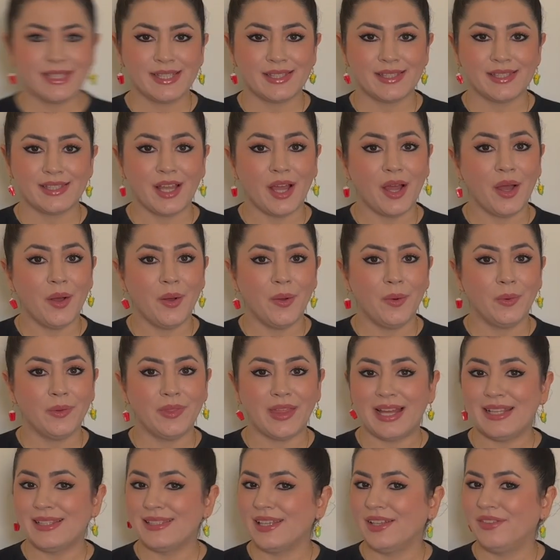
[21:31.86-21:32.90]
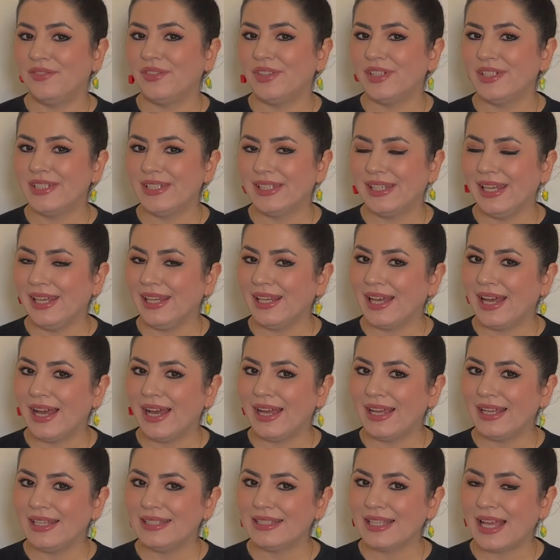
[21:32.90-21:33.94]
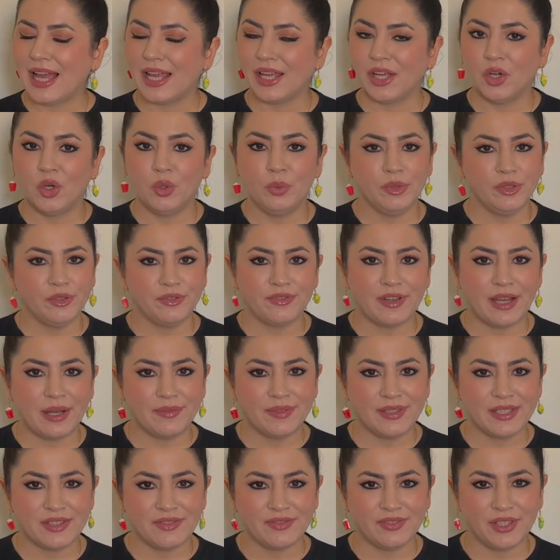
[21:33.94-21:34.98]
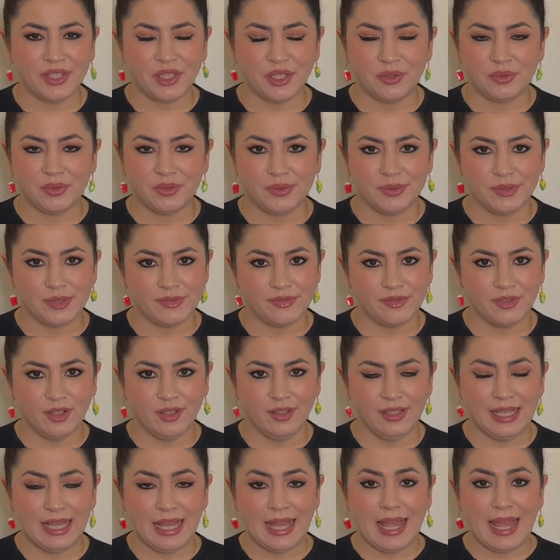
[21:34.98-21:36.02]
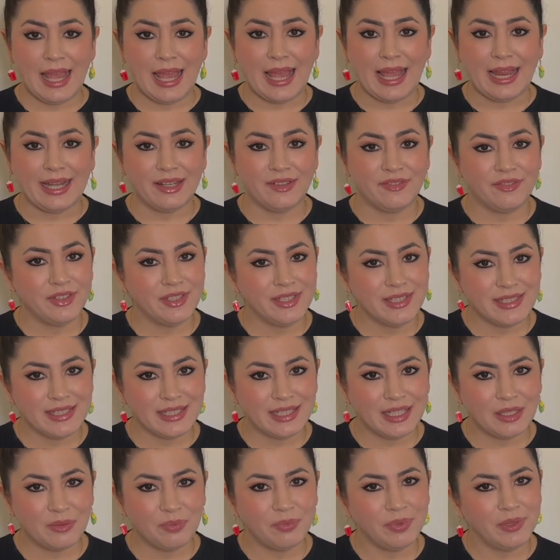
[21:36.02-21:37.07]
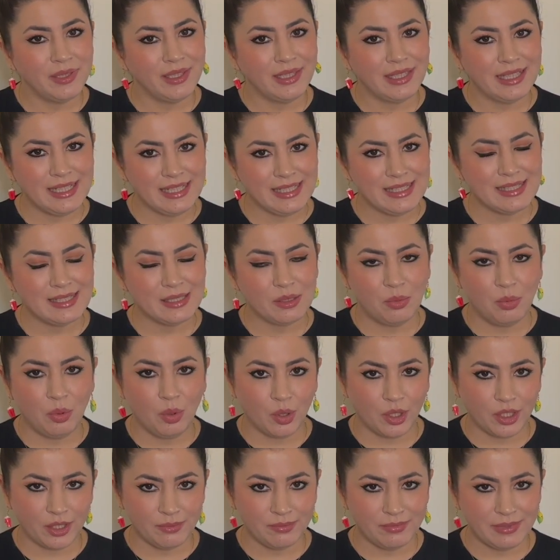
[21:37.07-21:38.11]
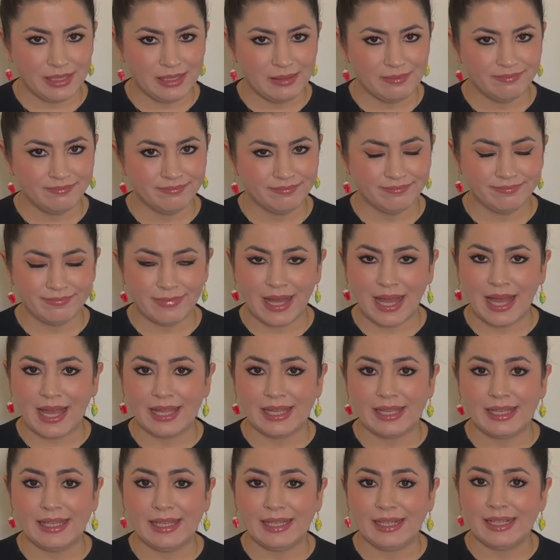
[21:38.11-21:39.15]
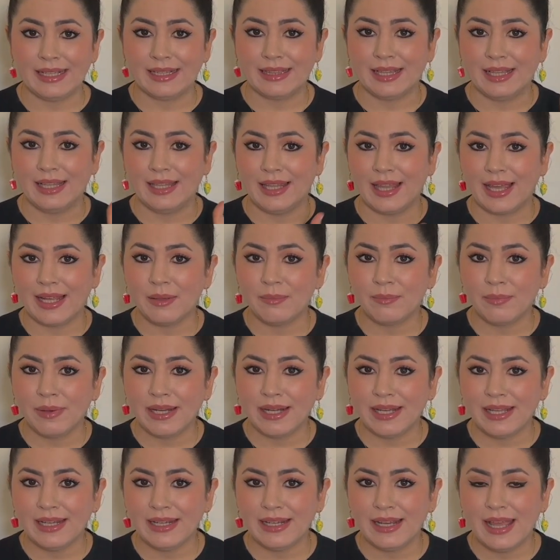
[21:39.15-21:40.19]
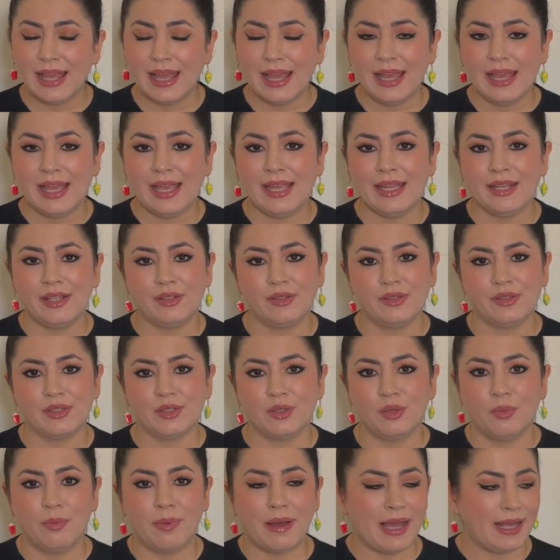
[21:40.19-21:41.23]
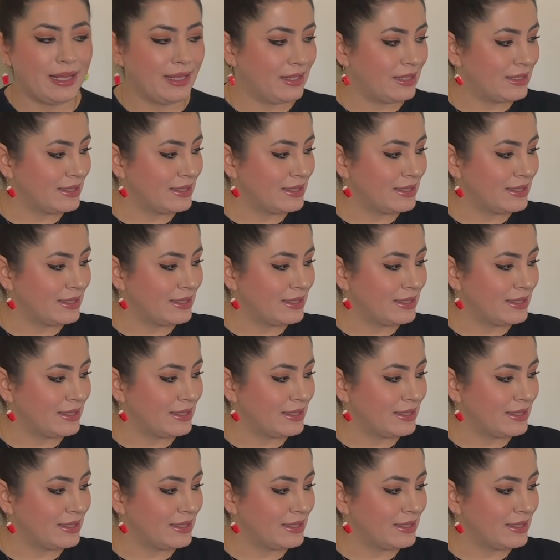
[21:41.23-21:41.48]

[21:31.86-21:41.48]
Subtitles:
So that's it for today, guys. I hope you found this video useful, and if you did, please support me by hitting the like button and also by